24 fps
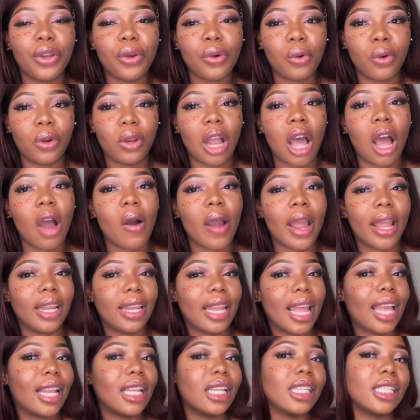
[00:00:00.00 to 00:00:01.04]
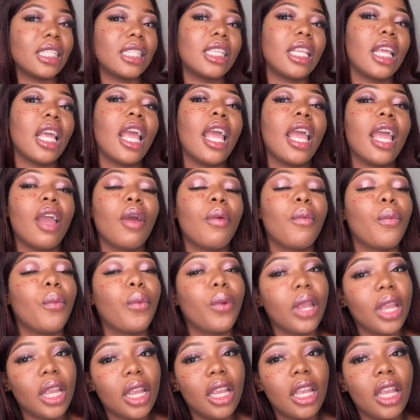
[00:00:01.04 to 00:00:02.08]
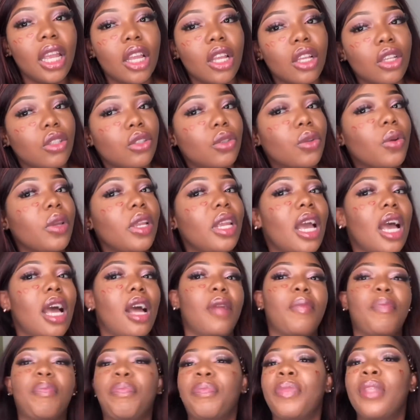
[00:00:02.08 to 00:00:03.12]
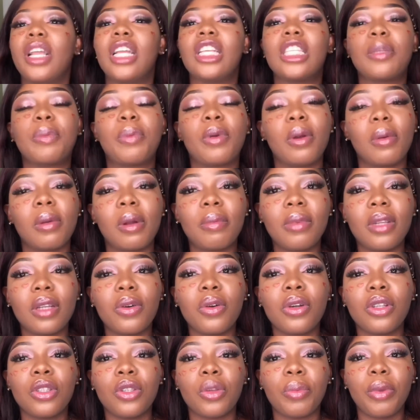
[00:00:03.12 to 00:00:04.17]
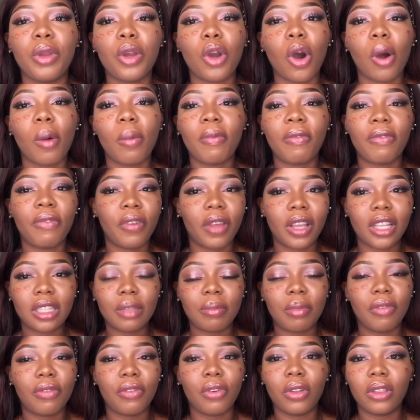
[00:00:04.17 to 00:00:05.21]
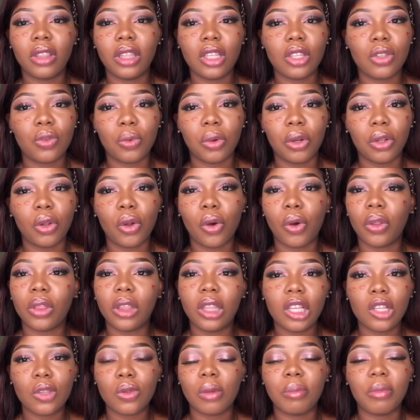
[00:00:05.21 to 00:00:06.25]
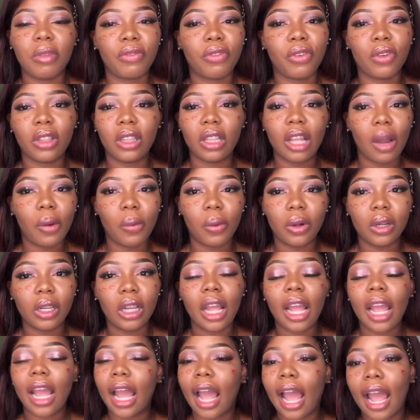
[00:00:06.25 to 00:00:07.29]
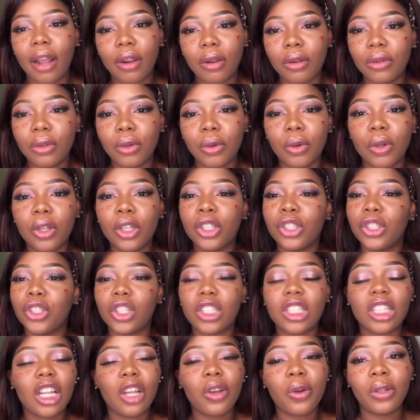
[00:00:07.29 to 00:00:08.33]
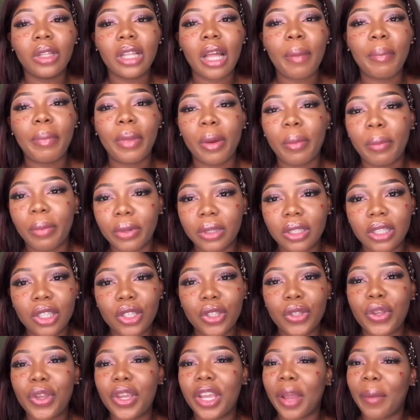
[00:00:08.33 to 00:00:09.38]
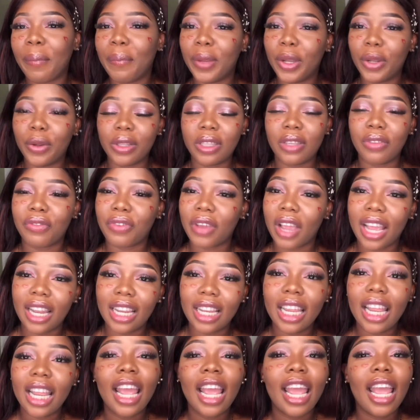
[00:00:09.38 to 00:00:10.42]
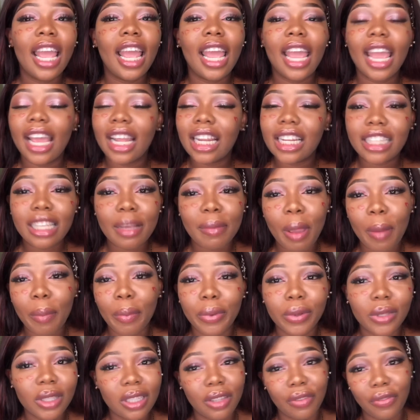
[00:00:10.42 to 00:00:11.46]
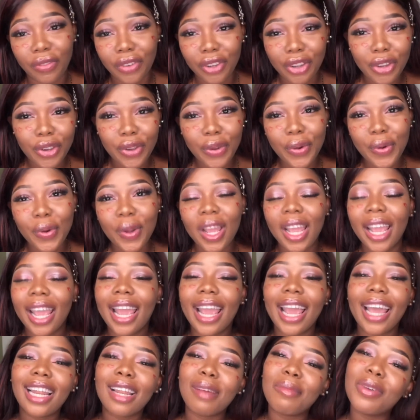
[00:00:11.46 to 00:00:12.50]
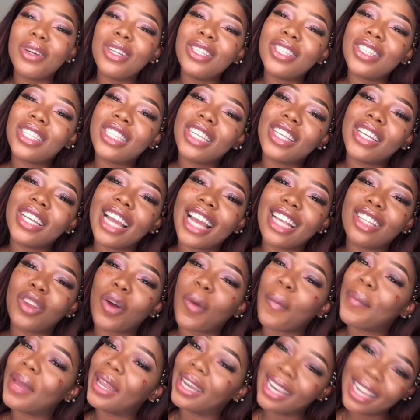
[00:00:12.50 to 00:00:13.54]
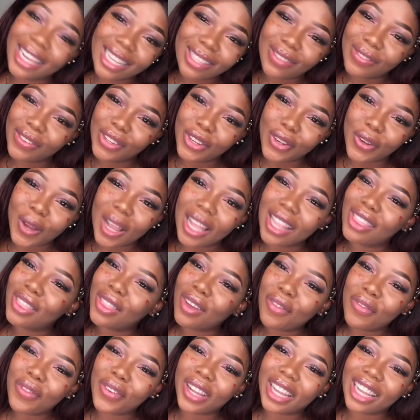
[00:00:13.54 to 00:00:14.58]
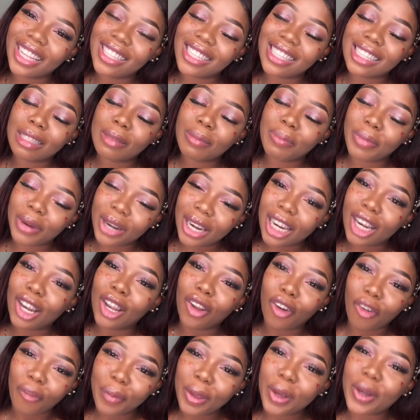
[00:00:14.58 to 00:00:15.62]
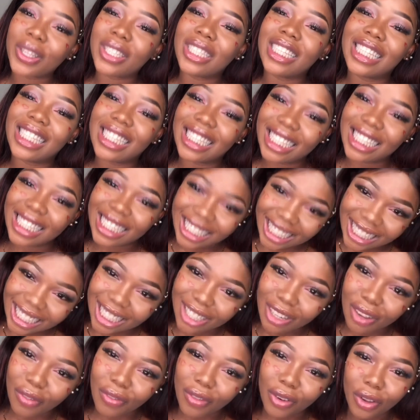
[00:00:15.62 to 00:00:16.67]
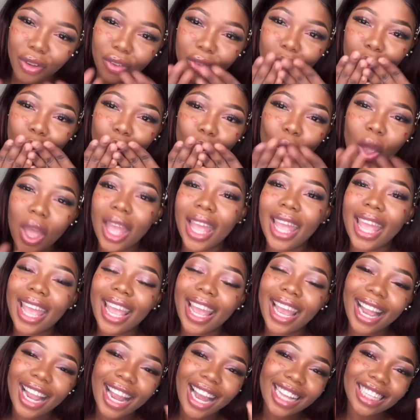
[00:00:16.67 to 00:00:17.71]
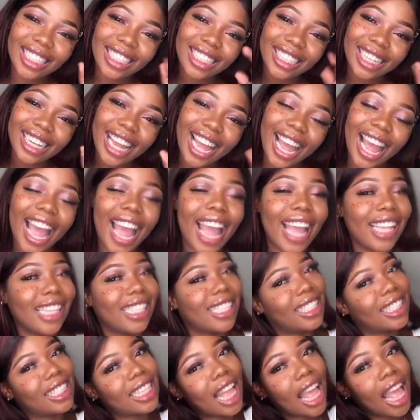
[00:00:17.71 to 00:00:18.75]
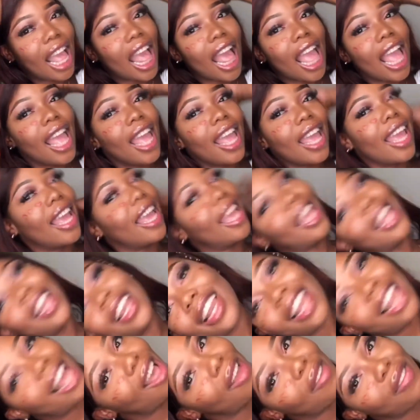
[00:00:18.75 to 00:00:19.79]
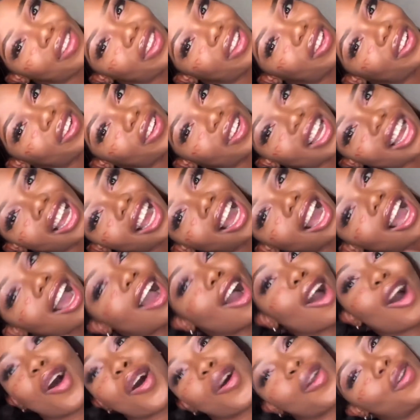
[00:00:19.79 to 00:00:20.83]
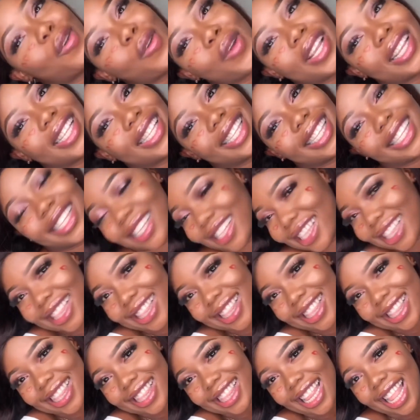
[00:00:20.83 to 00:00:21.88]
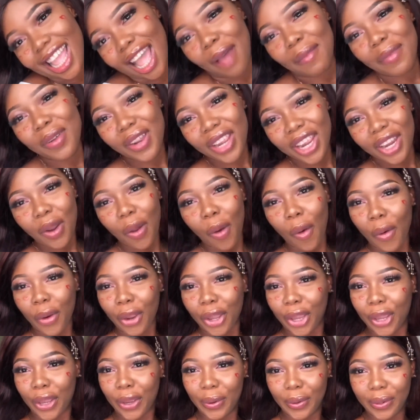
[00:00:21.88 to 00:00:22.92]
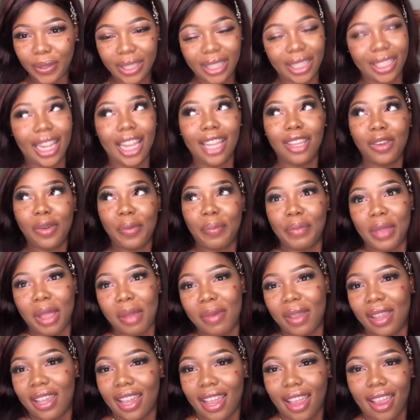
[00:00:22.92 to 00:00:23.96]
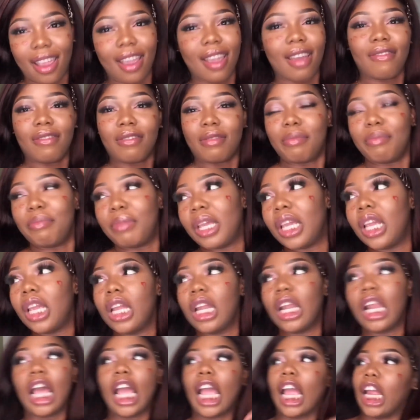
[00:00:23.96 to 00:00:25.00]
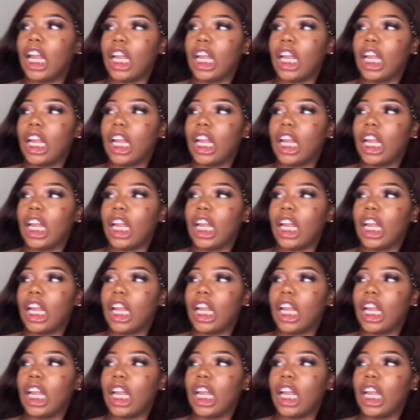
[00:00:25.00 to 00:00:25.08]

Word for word: on how i dye this wig so yeah it's probably going to be up first before this one or this one before that one i don't know just click on that bell button so you can be notified anytime i post the video and i'm going to see you guys on my next video and don't forget to spread love because this is the season of love catch you guys and love you always i'm looking all cute can you baby get ever be like